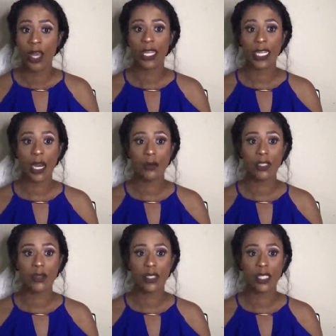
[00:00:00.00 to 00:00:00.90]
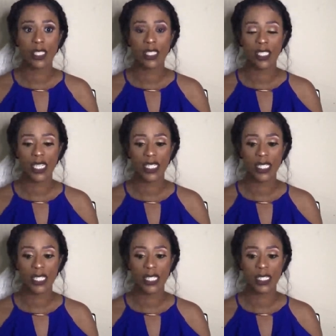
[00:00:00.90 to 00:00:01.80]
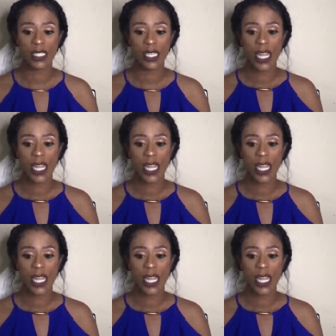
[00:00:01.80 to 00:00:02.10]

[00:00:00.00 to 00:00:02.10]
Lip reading: Like I was doing the statistics